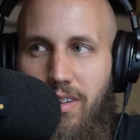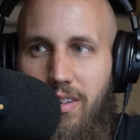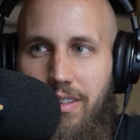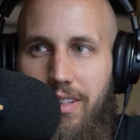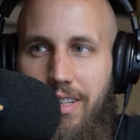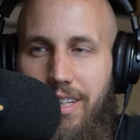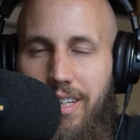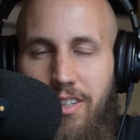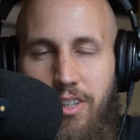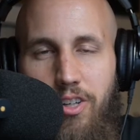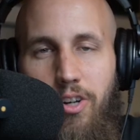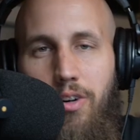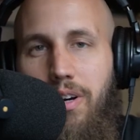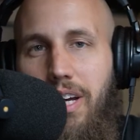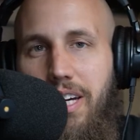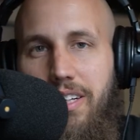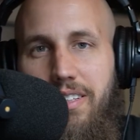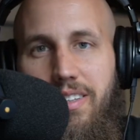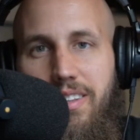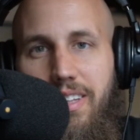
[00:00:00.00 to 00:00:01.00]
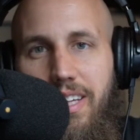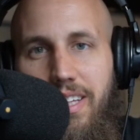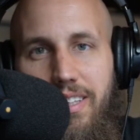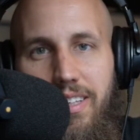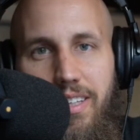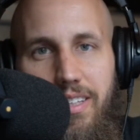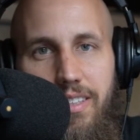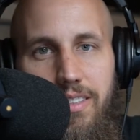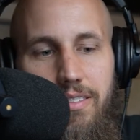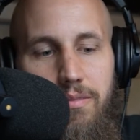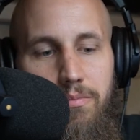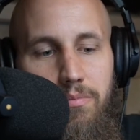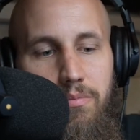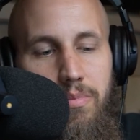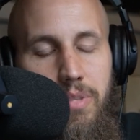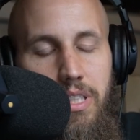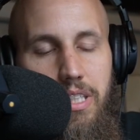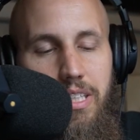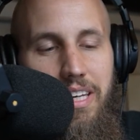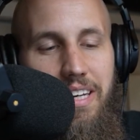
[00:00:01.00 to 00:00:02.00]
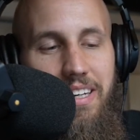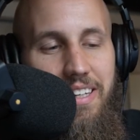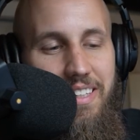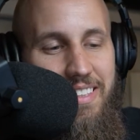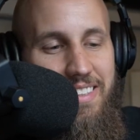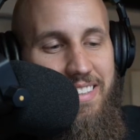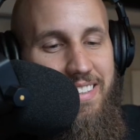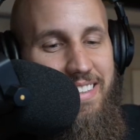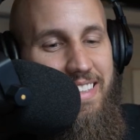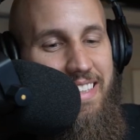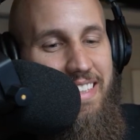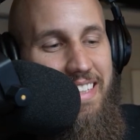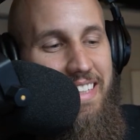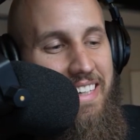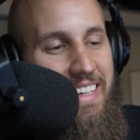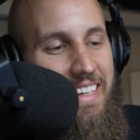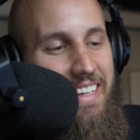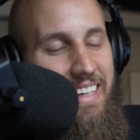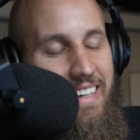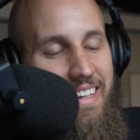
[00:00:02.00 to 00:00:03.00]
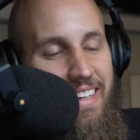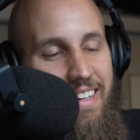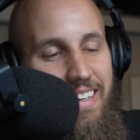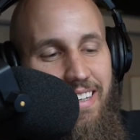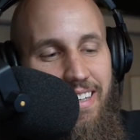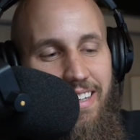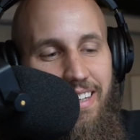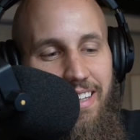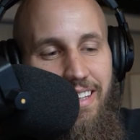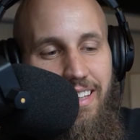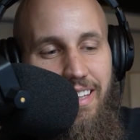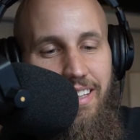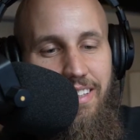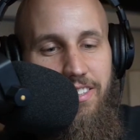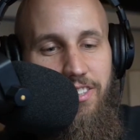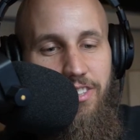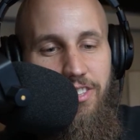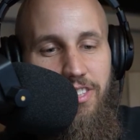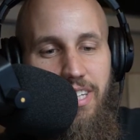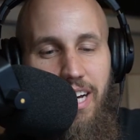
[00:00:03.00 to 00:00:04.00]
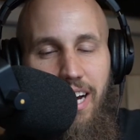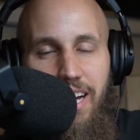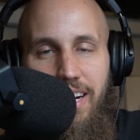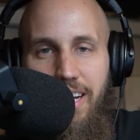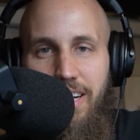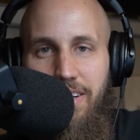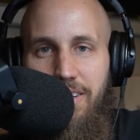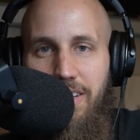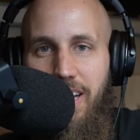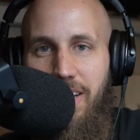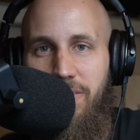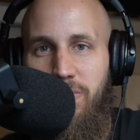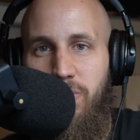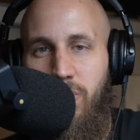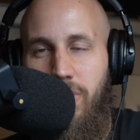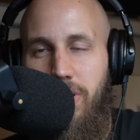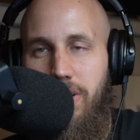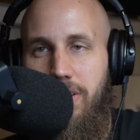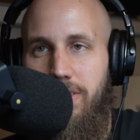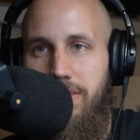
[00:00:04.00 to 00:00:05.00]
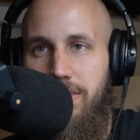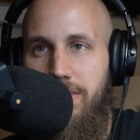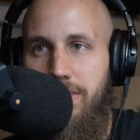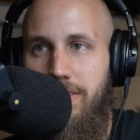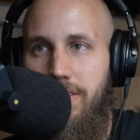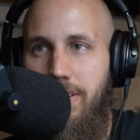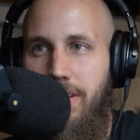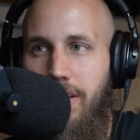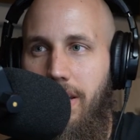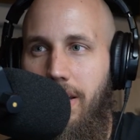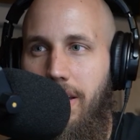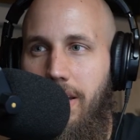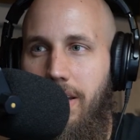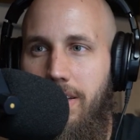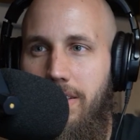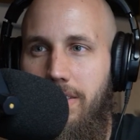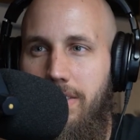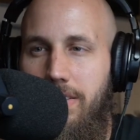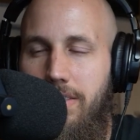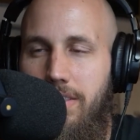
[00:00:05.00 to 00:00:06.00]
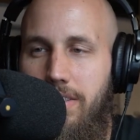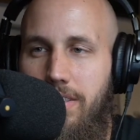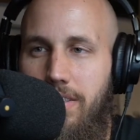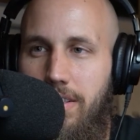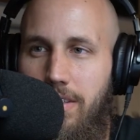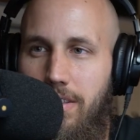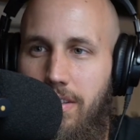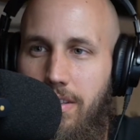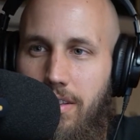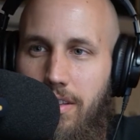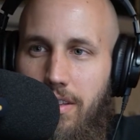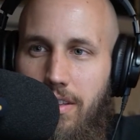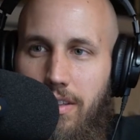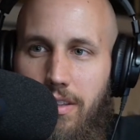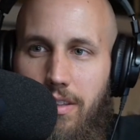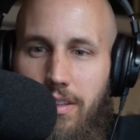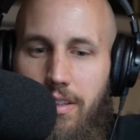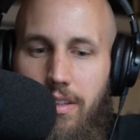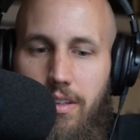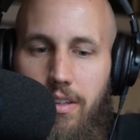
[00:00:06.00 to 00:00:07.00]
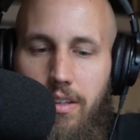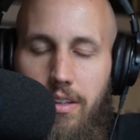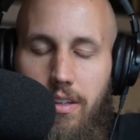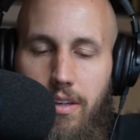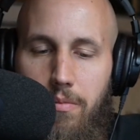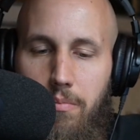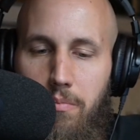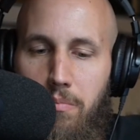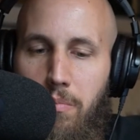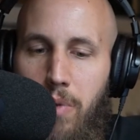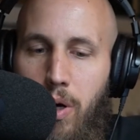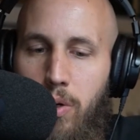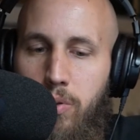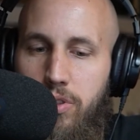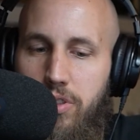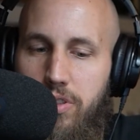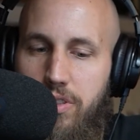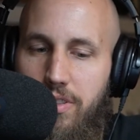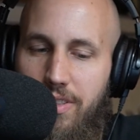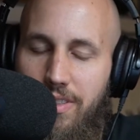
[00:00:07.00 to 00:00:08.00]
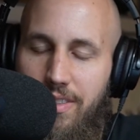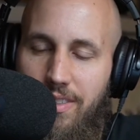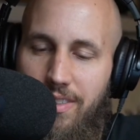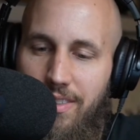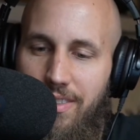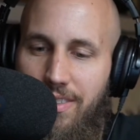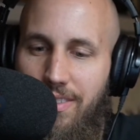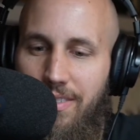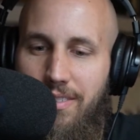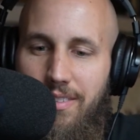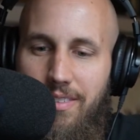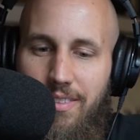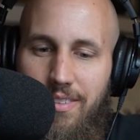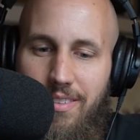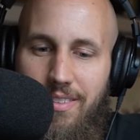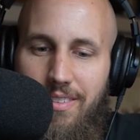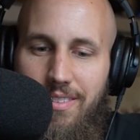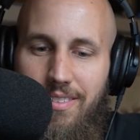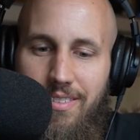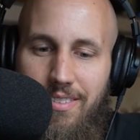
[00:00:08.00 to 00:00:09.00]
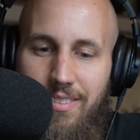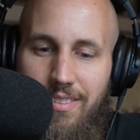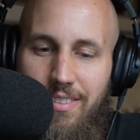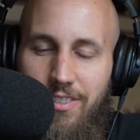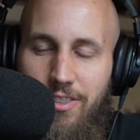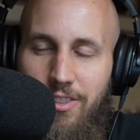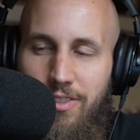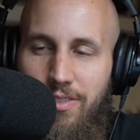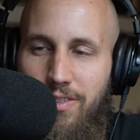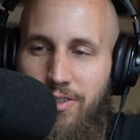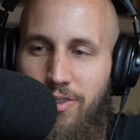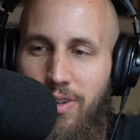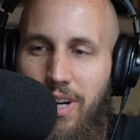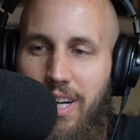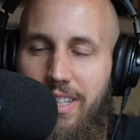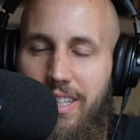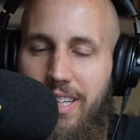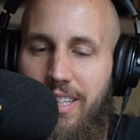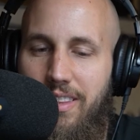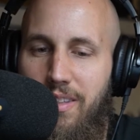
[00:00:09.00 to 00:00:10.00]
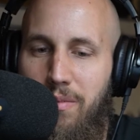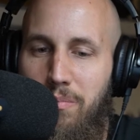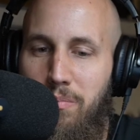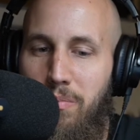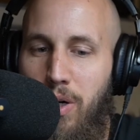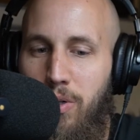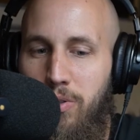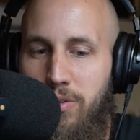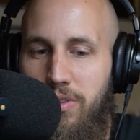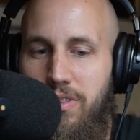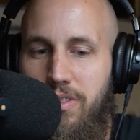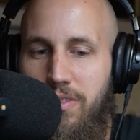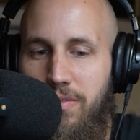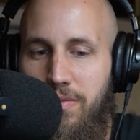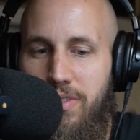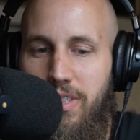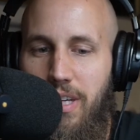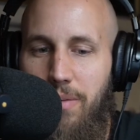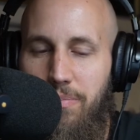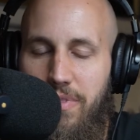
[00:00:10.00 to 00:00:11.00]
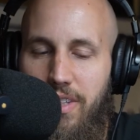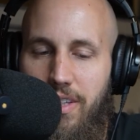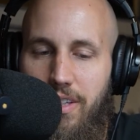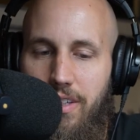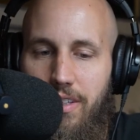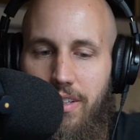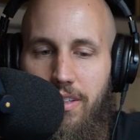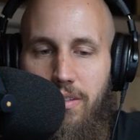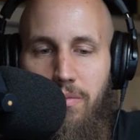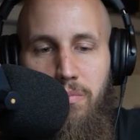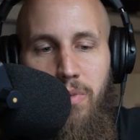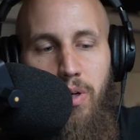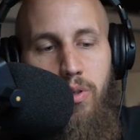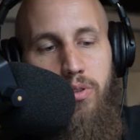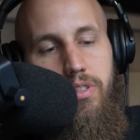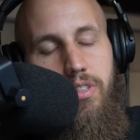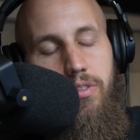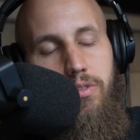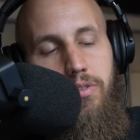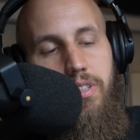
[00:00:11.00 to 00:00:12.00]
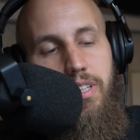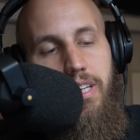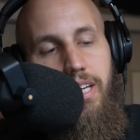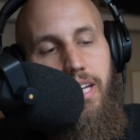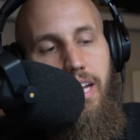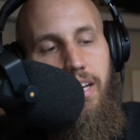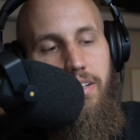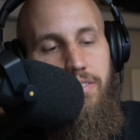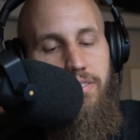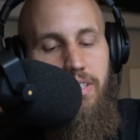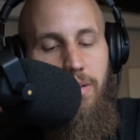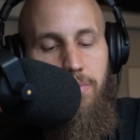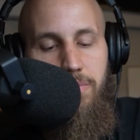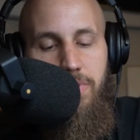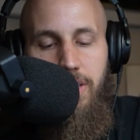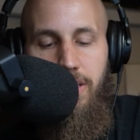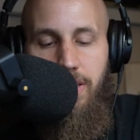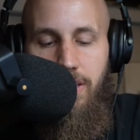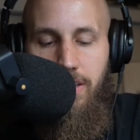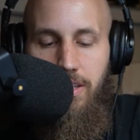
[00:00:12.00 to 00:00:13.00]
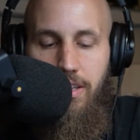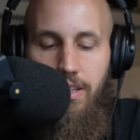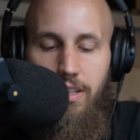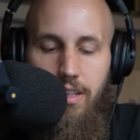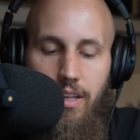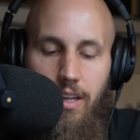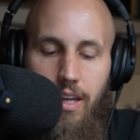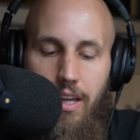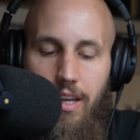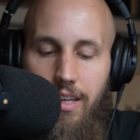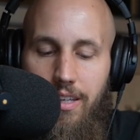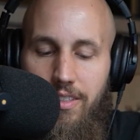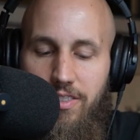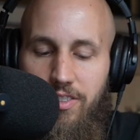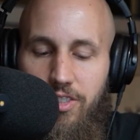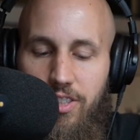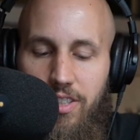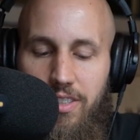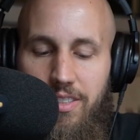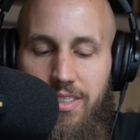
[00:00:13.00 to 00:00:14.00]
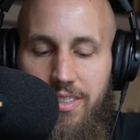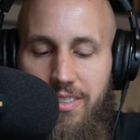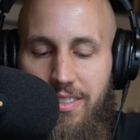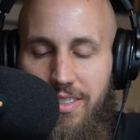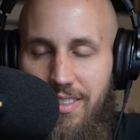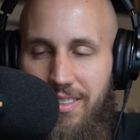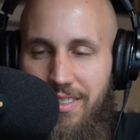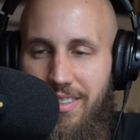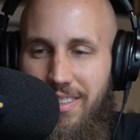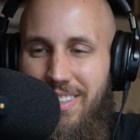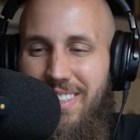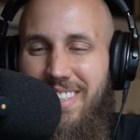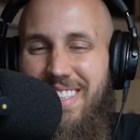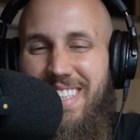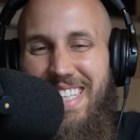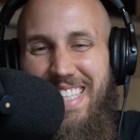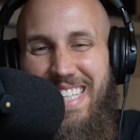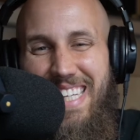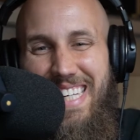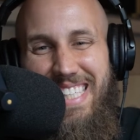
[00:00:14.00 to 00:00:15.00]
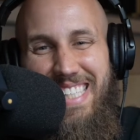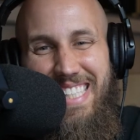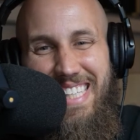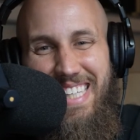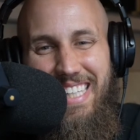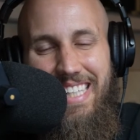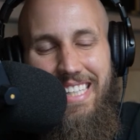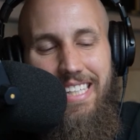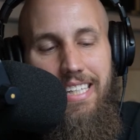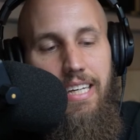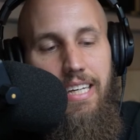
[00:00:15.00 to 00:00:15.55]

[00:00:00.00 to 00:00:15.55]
incorrect thinking, because it's just not how life works. And the most, just trying to get the most of something, the most that you can get out of something as just a statistic,